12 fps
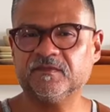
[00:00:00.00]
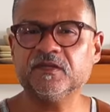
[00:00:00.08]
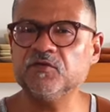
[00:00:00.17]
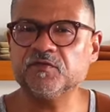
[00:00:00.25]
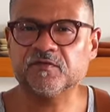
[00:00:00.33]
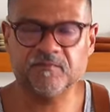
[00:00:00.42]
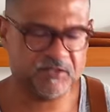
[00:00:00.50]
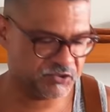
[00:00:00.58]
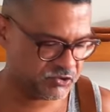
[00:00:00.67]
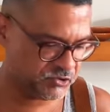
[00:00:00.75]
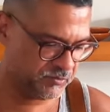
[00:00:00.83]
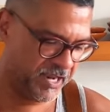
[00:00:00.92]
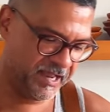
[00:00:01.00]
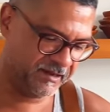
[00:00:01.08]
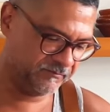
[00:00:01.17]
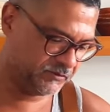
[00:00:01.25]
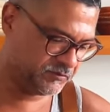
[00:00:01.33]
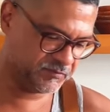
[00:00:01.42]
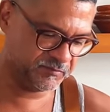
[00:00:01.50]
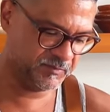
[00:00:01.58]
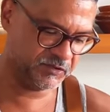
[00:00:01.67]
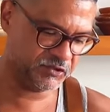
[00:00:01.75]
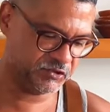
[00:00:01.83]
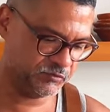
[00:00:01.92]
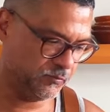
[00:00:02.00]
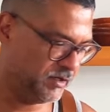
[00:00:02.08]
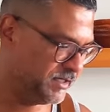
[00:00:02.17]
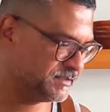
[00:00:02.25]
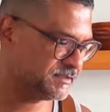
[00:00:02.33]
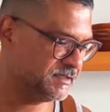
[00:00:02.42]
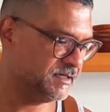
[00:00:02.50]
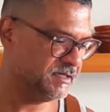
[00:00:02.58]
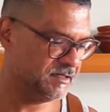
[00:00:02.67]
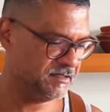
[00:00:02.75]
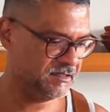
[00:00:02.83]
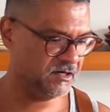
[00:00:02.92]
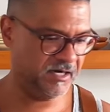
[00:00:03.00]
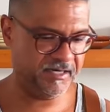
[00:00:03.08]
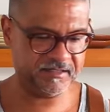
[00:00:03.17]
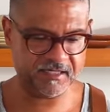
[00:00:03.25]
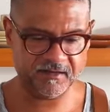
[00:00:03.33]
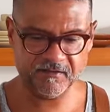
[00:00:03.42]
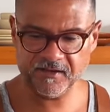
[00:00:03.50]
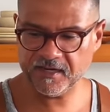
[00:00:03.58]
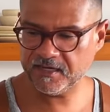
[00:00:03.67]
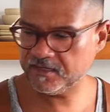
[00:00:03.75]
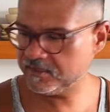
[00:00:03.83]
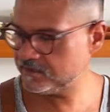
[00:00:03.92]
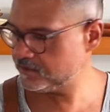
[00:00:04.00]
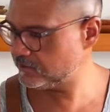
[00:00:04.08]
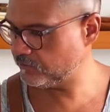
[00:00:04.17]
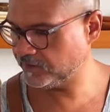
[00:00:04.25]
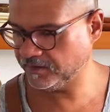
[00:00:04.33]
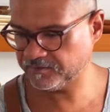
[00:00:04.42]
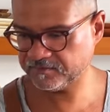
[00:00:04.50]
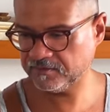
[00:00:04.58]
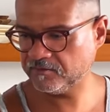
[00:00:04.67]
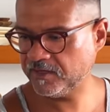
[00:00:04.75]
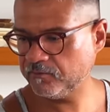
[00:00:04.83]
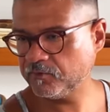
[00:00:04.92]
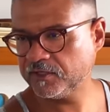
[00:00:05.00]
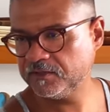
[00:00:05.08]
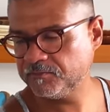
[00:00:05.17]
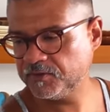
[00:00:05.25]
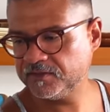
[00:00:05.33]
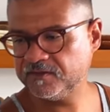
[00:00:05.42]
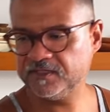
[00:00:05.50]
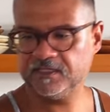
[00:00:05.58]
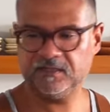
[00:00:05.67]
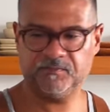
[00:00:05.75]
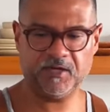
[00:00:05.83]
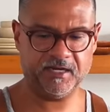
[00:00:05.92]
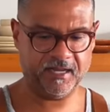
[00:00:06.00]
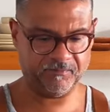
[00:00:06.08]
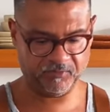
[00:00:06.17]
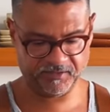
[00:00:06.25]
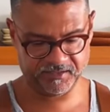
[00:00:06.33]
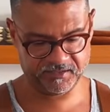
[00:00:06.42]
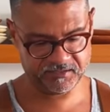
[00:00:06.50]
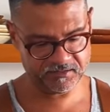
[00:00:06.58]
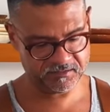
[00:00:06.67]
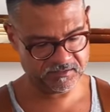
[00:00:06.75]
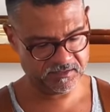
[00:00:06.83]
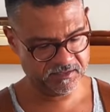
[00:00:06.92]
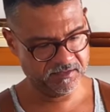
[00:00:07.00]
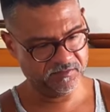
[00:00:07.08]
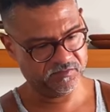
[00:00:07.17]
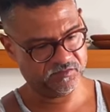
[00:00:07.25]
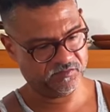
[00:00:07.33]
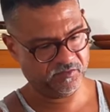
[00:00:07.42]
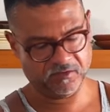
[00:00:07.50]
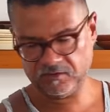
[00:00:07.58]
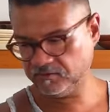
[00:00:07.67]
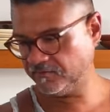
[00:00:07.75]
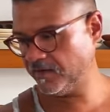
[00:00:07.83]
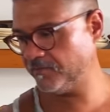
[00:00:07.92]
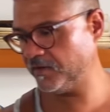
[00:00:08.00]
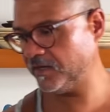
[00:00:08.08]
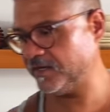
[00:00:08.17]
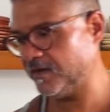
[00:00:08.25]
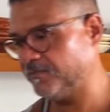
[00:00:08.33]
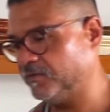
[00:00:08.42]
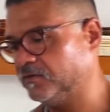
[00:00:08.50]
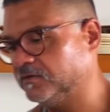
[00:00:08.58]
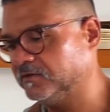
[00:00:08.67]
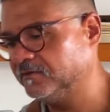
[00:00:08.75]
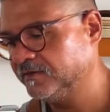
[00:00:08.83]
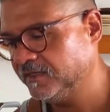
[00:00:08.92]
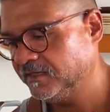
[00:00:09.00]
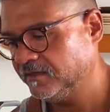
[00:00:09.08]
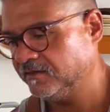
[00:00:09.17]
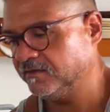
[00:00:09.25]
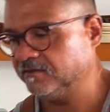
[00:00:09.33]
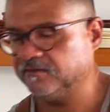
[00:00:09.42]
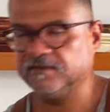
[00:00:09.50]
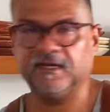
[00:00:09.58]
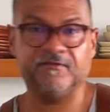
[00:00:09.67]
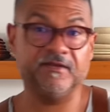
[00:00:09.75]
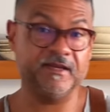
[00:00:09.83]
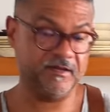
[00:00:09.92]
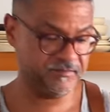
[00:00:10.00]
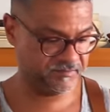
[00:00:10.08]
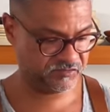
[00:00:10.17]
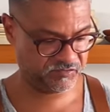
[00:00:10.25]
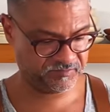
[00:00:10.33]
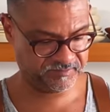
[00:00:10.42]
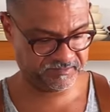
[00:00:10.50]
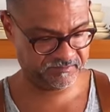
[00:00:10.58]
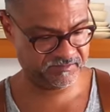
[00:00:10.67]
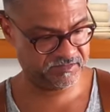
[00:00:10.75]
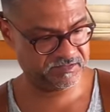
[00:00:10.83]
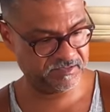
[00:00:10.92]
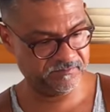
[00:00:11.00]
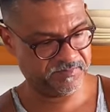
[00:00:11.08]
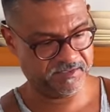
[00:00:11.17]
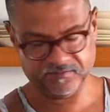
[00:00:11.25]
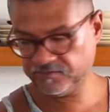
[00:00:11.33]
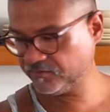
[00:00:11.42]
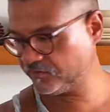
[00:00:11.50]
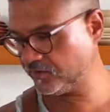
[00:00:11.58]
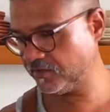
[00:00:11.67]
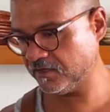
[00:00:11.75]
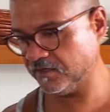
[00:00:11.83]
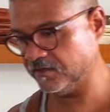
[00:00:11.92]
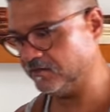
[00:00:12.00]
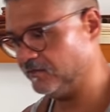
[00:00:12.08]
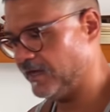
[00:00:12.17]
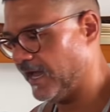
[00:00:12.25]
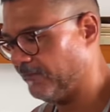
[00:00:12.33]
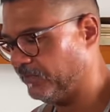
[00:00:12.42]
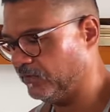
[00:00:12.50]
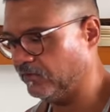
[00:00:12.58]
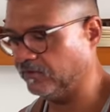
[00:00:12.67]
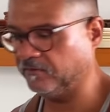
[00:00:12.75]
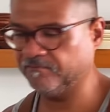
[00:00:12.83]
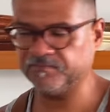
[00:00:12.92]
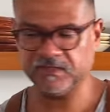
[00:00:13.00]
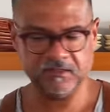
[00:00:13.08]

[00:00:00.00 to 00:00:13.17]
use as much as you have, use as much as you want. All right, and then what else? Okay, we're gonna put the pineapple in, just all that pineapple. Everything else is just like dump and stir, apple.